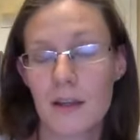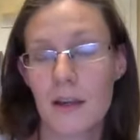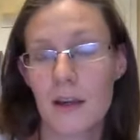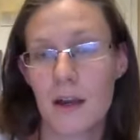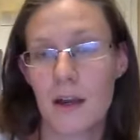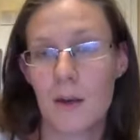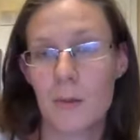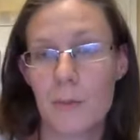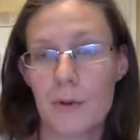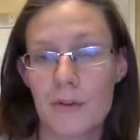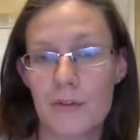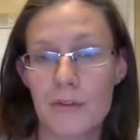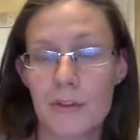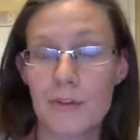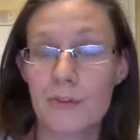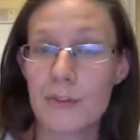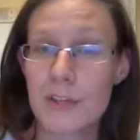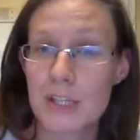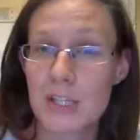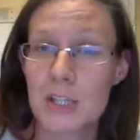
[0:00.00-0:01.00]
But for
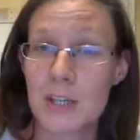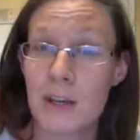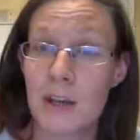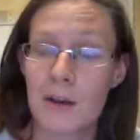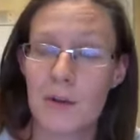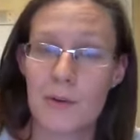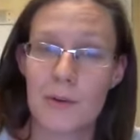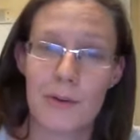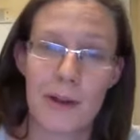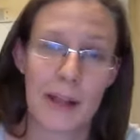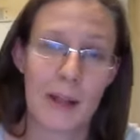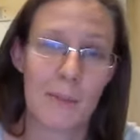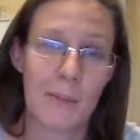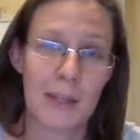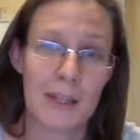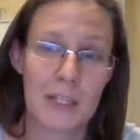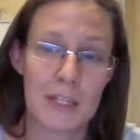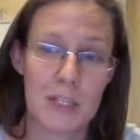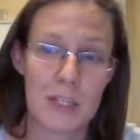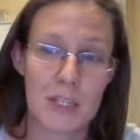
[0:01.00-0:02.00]
fiction, I would
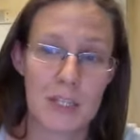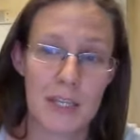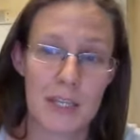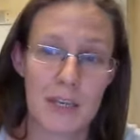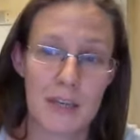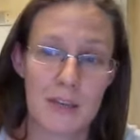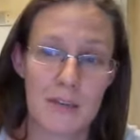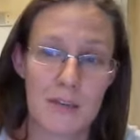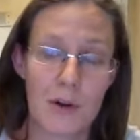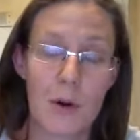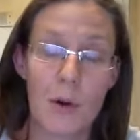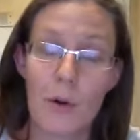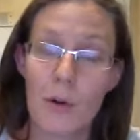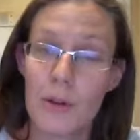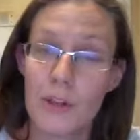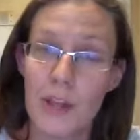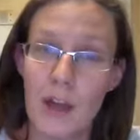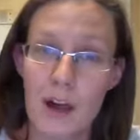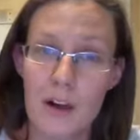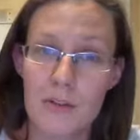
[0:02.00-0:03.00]
recommend that you give a whole
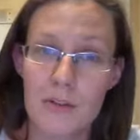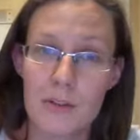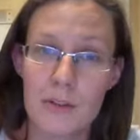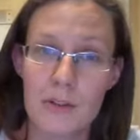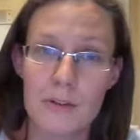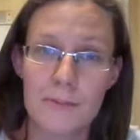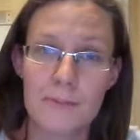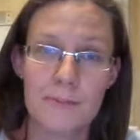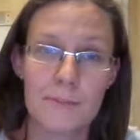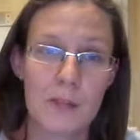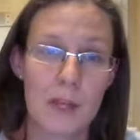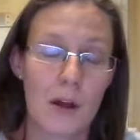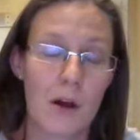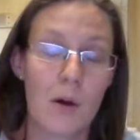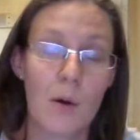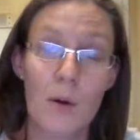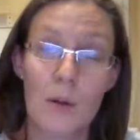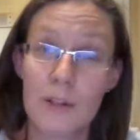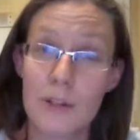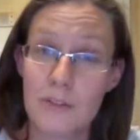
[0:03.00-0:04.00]
novel, a
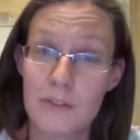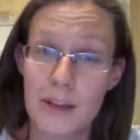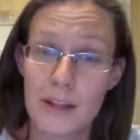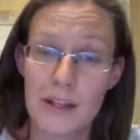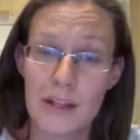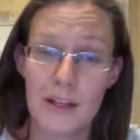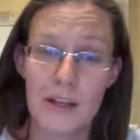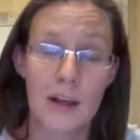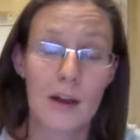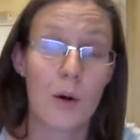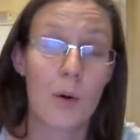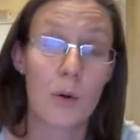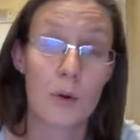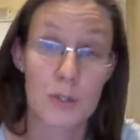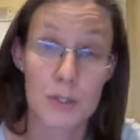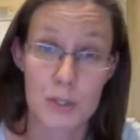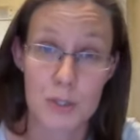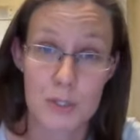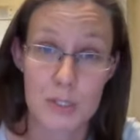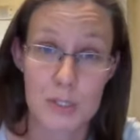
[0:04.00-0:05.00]
whole novella, a whole
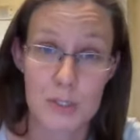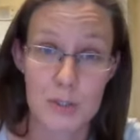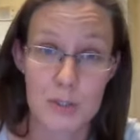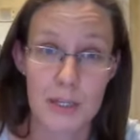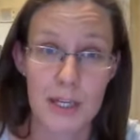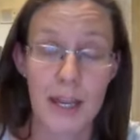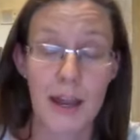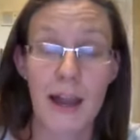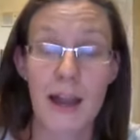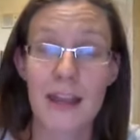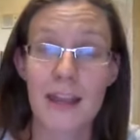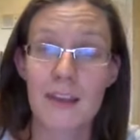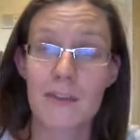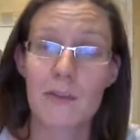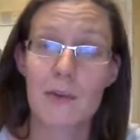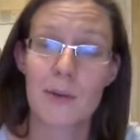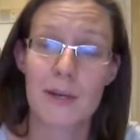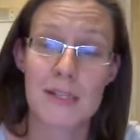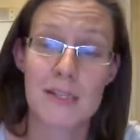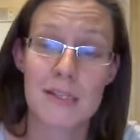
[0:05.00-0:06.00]
short story. I give
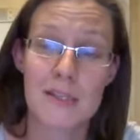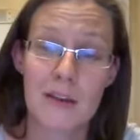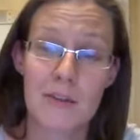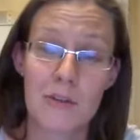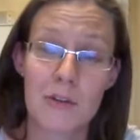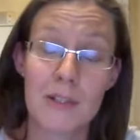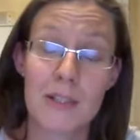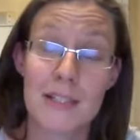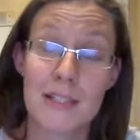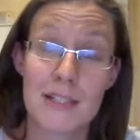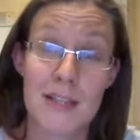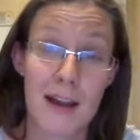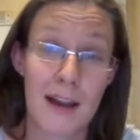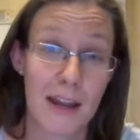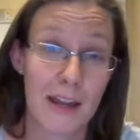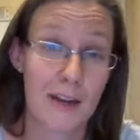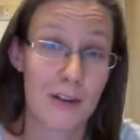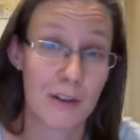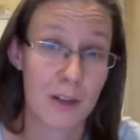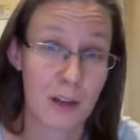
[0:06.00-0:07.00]
away several
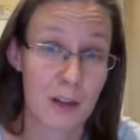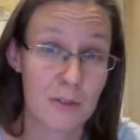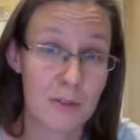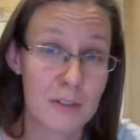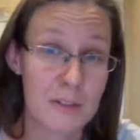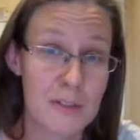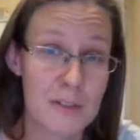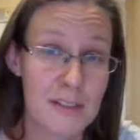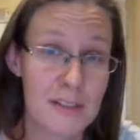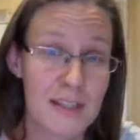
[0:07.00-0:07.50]
entire novels.